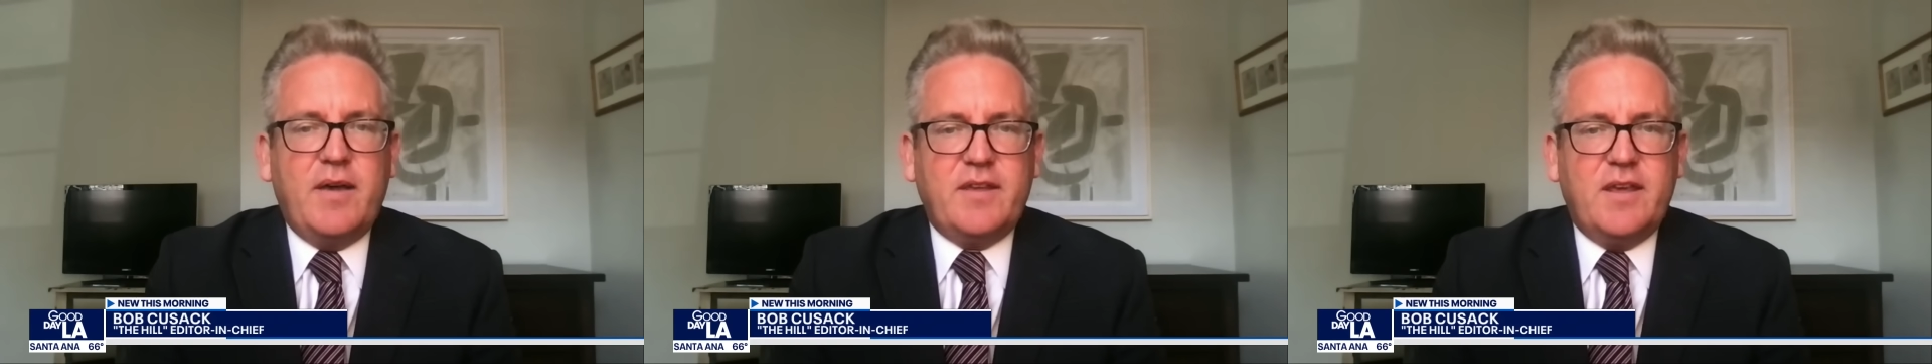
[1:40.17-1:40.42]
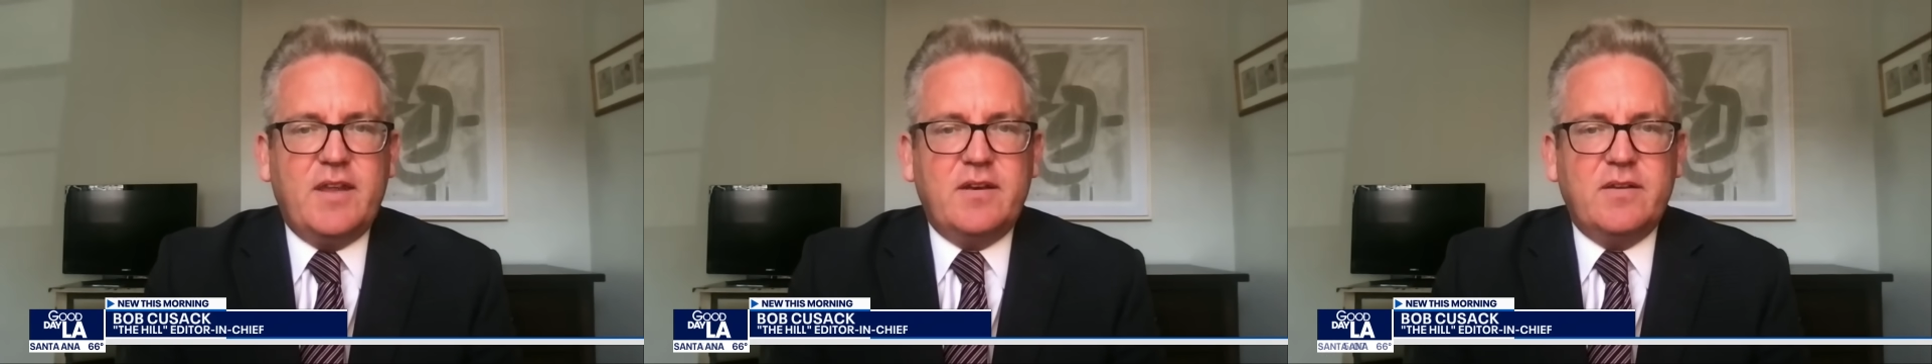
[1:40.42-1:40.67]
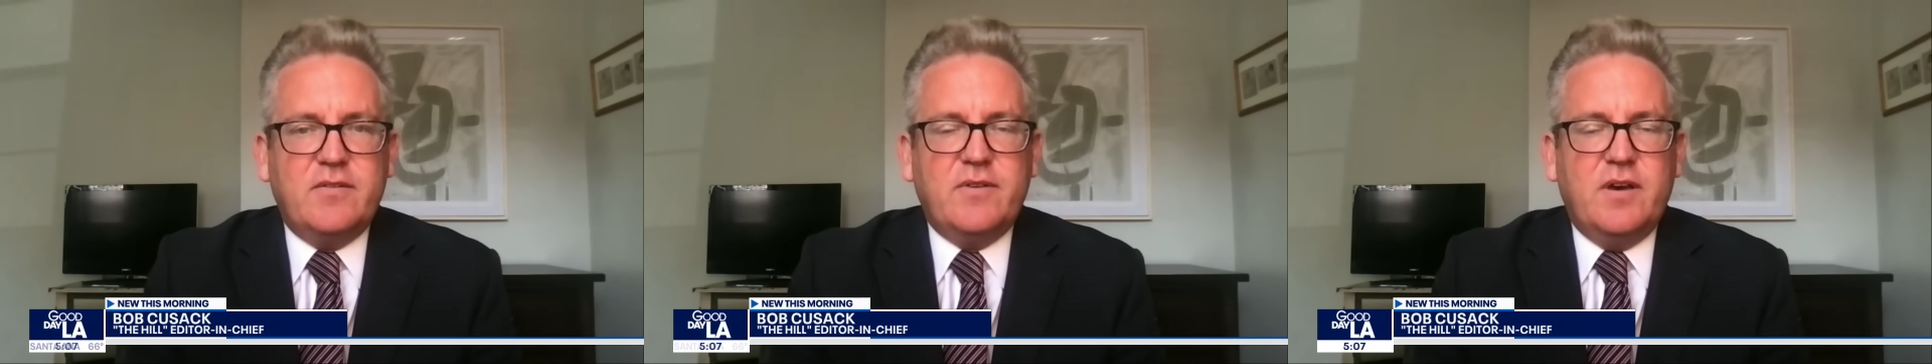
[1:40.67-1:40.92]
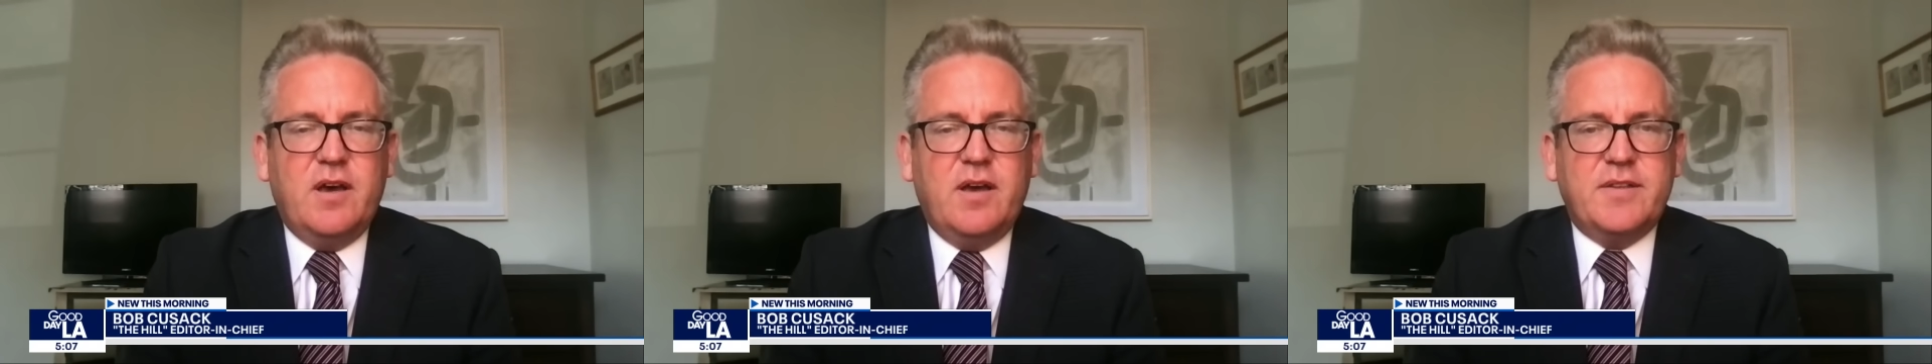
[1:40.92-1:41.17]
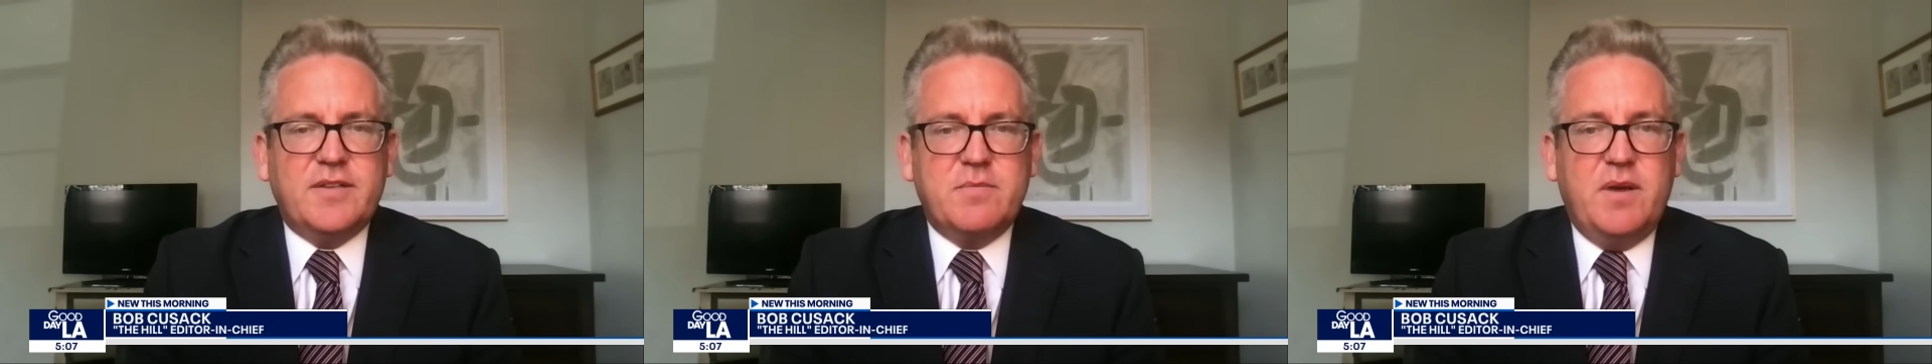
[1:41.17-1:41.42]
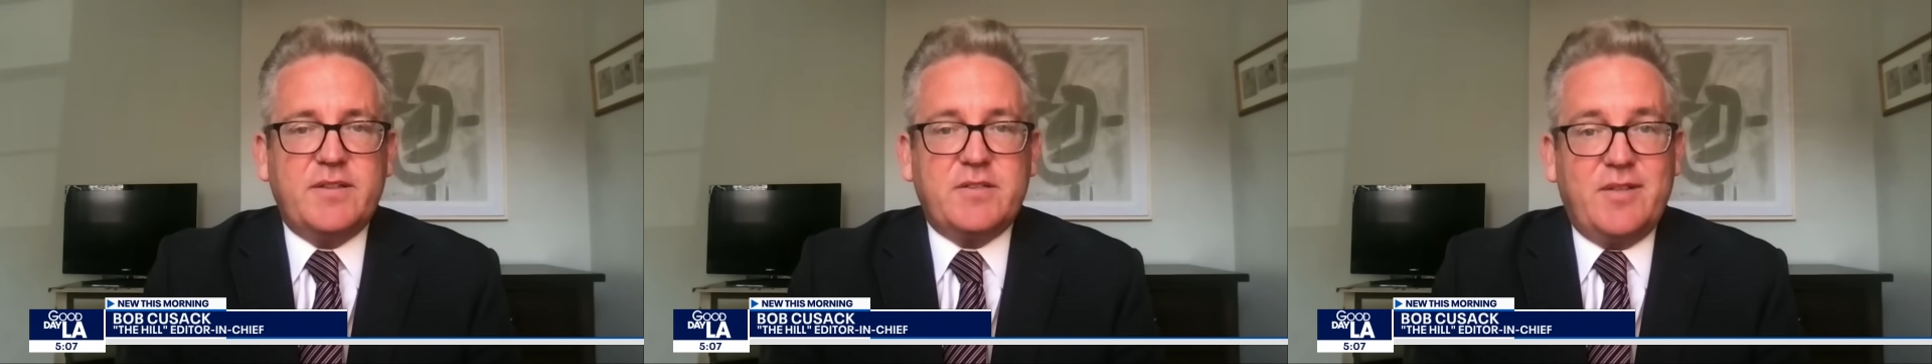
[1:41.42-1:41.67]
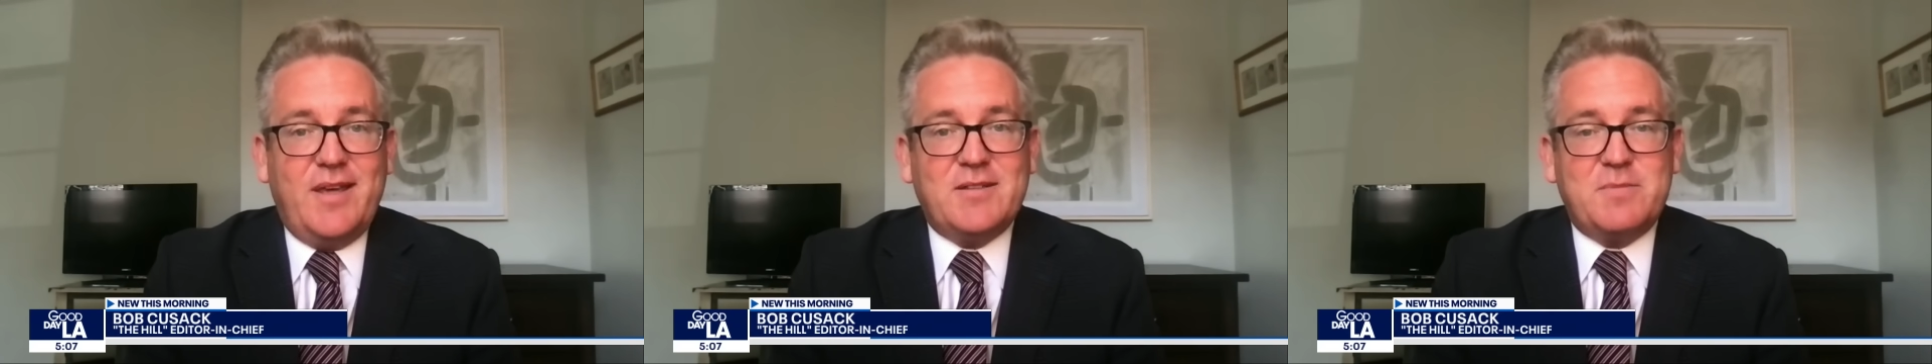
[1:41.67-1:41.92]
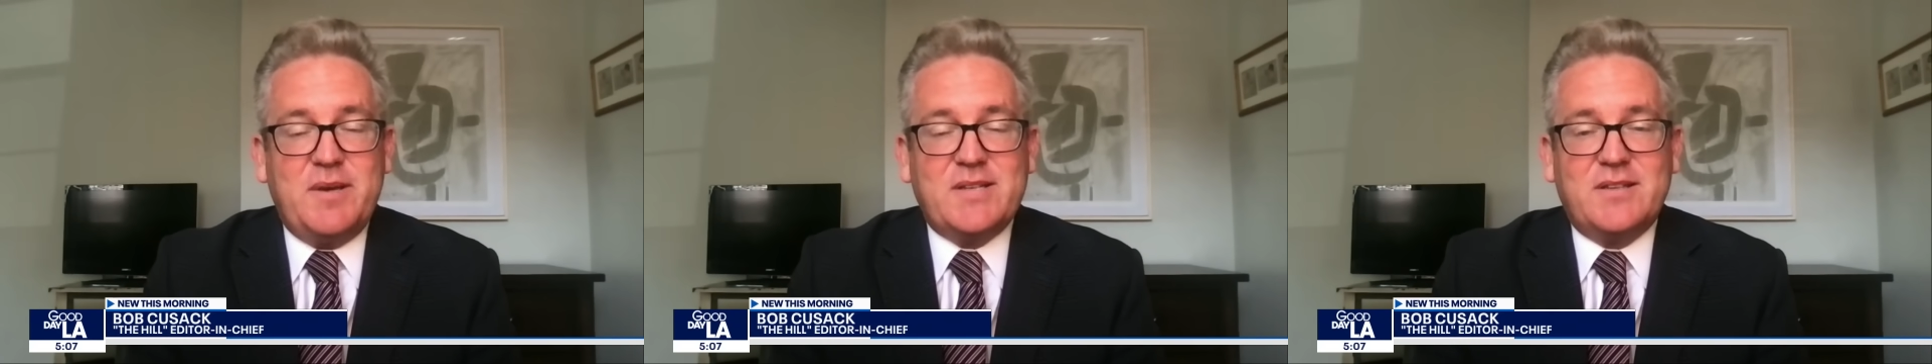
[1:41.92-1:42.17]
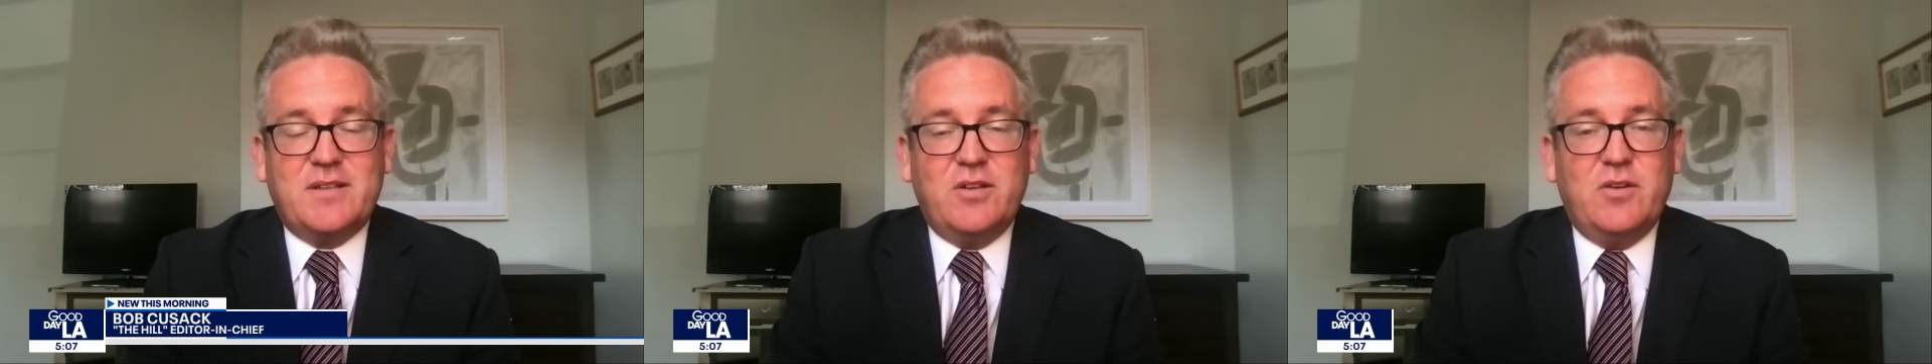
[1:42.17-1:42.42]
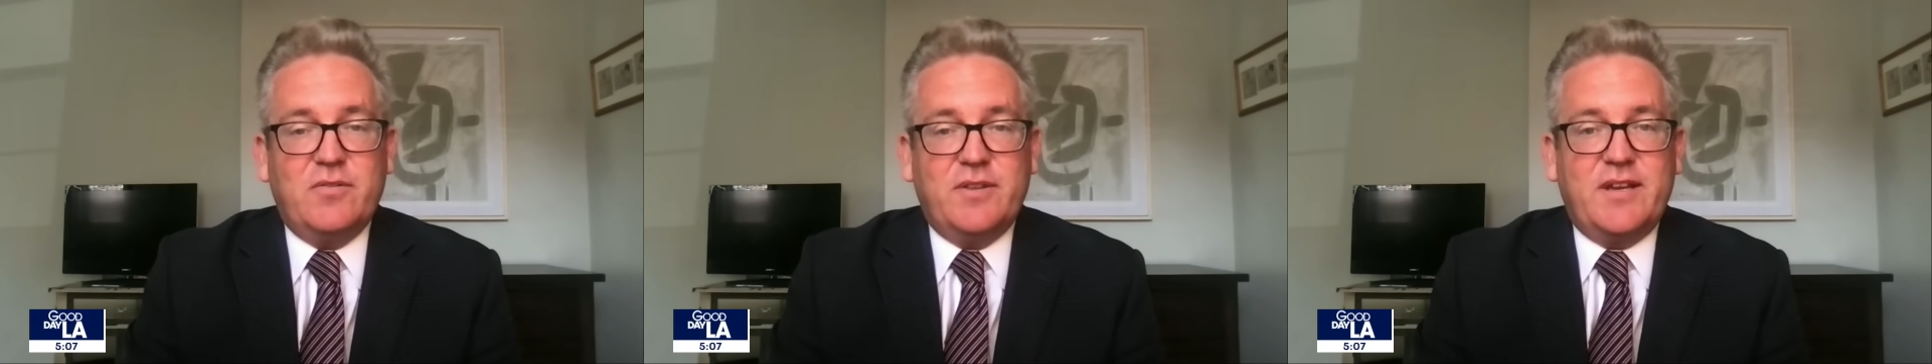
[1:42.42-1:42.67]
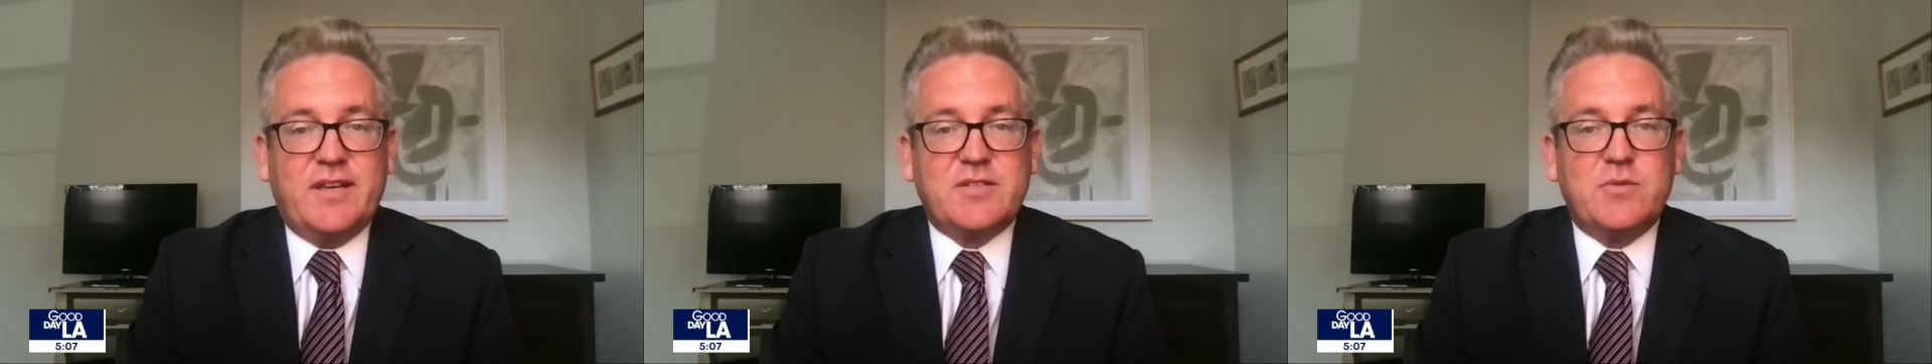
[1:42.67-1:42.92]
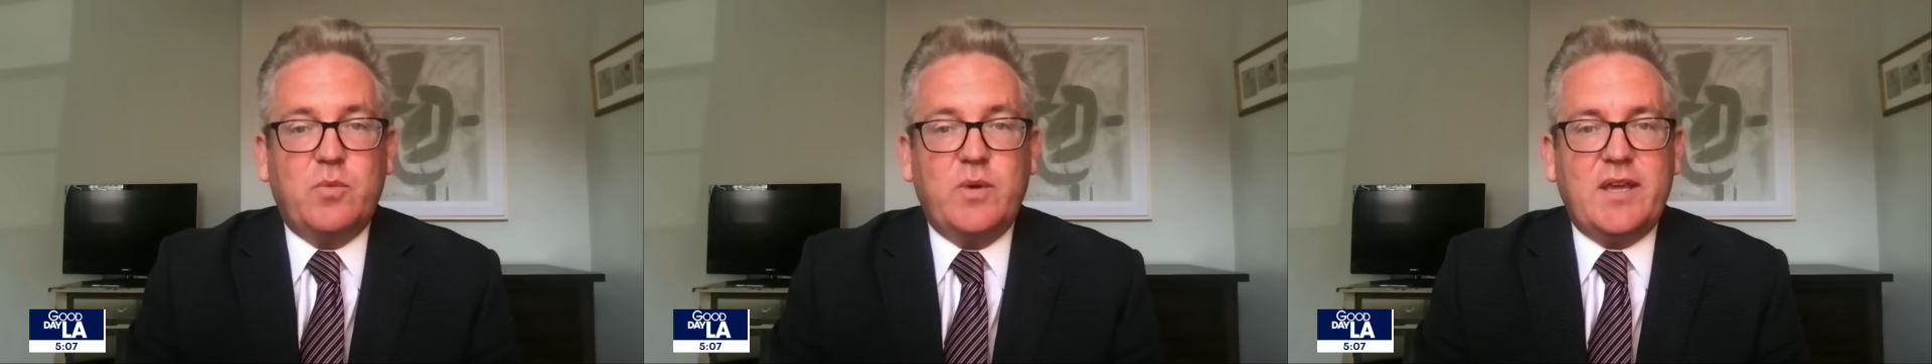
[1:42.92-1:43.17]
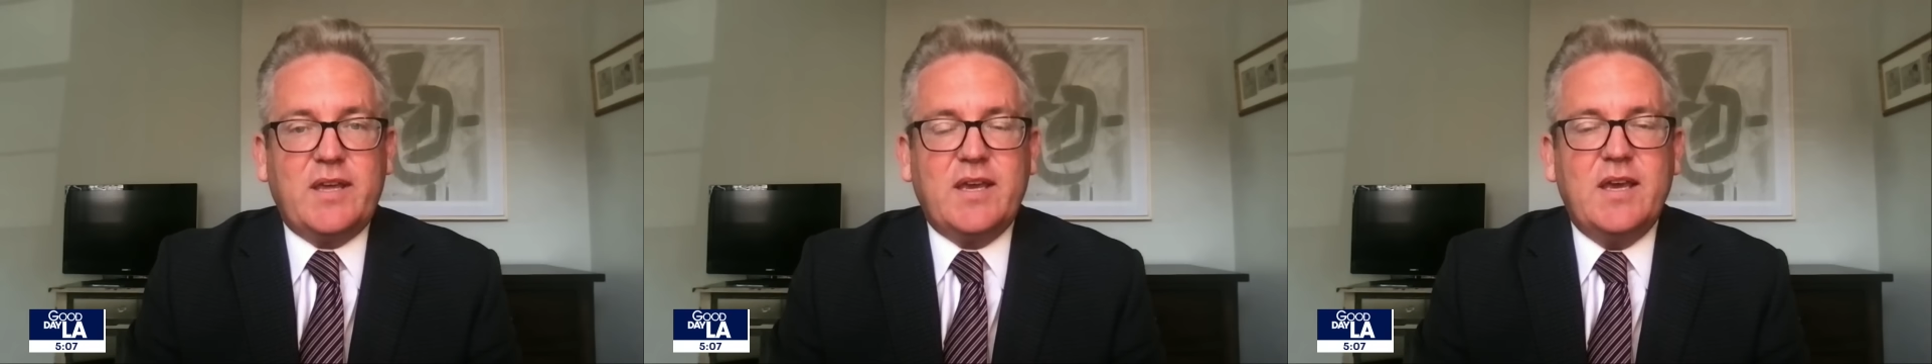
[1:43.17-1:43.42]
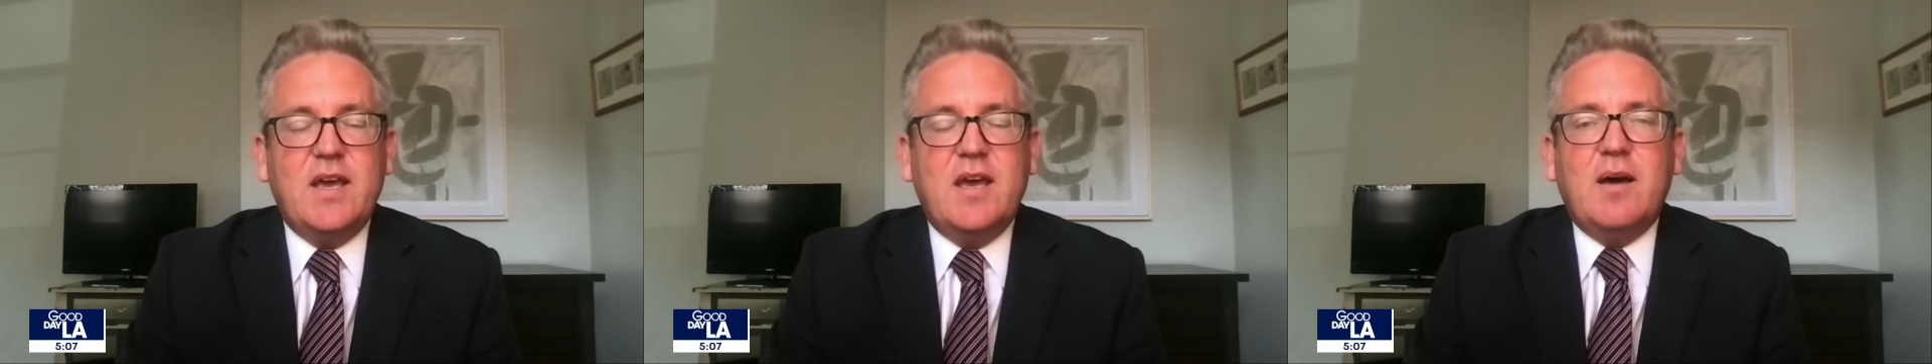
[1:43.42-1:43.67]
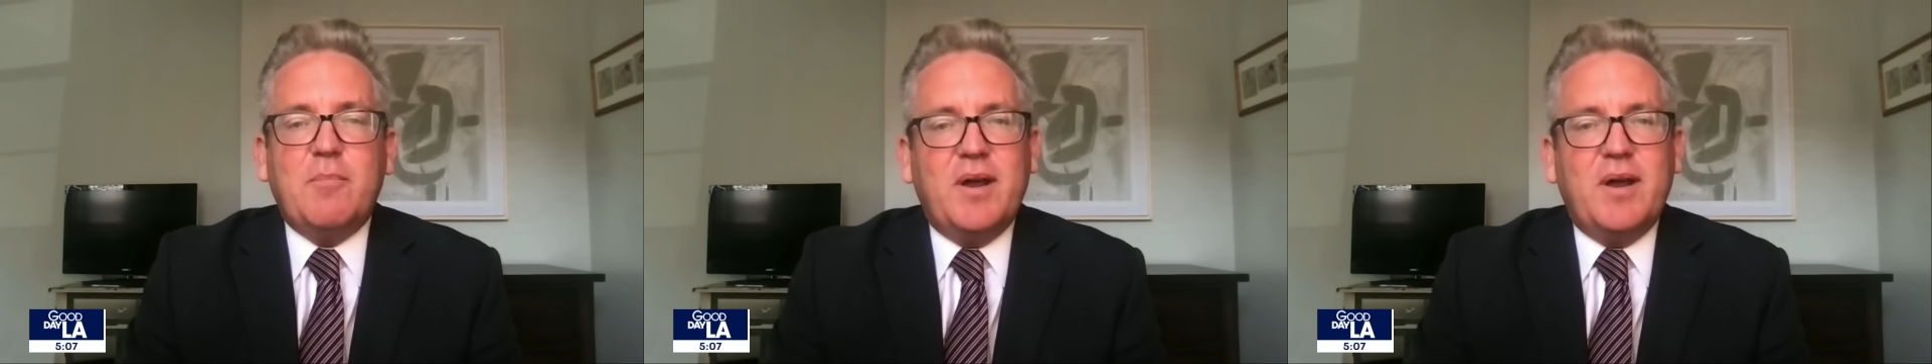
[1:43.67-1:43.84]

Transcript: by the end of this month, so that's basically over the next week.